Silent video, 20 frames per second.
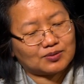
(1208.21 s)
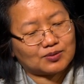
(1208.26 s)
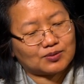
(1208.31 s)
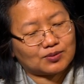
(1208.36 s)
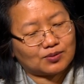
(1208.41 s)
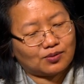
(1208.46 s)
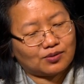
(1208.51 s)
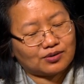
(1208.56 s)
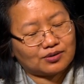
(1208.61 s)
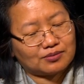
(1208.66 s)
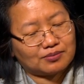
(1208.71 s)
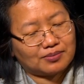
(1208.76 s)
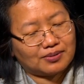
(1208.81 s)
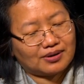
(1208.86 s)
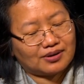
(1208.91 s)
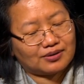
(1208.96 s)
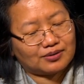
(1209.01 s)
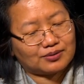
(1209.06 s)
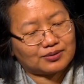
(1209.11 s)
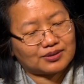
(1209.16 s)
talk
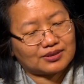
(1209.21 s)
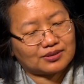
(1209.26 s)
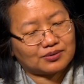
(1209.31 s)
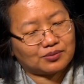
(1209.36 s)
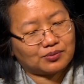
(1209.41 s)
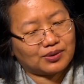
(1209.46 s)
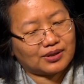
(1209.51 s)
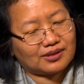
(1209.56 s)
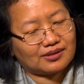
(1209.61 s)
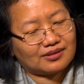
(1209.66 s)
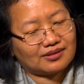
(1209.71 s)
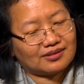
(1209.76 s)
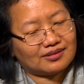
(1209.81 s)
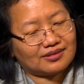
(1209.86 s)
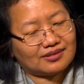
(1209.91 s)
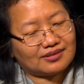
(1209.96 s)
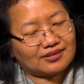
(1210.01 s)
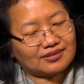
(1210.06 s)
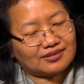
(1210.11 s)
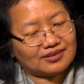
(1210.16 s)
about,
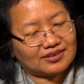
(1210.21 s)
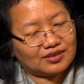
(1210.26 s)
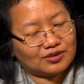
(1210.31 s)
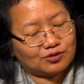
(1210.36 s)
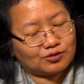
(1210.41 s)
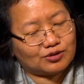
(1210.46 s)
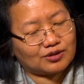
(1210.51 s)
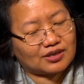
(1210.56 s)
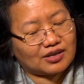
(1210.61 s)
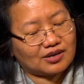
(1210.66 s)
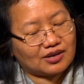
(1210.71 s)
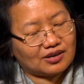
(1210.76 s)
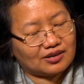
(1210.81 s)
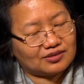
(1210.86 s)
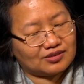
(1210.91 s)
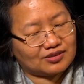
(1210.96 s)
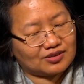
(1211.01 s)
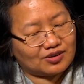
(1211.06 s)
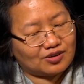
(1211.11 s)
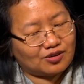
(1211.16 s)

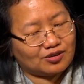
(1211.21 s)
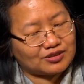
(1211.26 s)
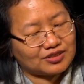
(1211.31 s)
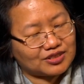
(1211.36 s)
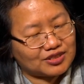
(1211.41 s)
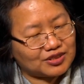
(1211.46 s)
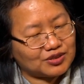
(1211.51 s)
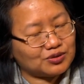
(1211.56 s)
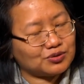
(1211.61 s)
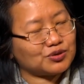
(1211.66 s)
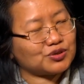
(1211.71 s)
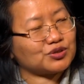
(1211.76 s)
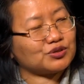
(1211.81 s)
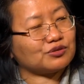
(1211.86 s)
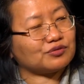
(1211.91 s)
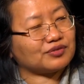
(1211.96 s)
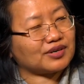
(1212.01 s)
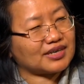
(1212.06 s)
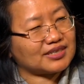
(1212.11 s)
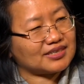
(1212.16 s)
the constitution
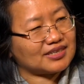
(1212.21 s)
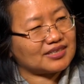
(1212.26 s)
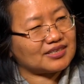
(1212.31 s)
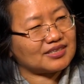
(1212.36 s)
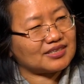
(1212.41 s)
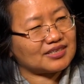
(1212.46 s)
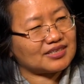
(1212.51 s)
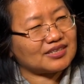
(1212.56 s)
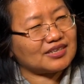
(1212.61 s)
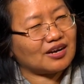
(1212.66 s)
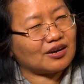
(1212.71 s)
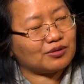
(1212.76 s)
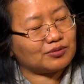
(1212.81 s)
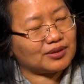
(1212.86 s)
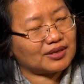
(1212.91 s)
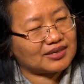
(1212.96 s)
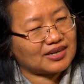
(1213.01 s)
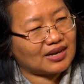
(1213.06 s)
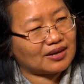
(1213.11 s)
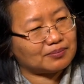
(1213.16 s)
of identity, how
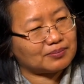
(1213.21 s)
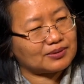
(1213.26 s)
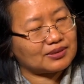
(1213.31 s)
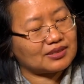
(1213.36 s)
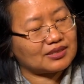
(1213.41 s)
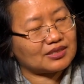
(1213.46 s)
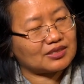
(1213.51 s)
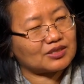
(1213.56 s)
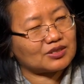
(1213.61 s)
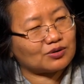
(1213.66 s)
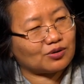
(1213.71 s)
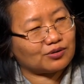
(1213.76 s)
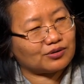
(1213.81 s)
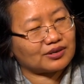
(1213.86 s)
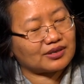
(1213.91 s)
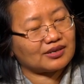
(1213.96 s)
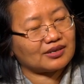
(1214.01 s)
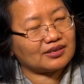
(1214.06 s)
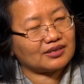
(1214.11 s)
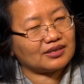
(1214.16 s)
that happens
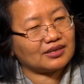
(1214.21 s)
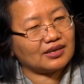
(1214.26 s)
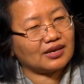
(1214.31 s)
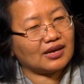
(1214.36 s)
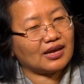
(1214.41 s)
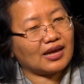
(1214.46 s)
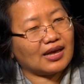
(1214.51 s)
historically.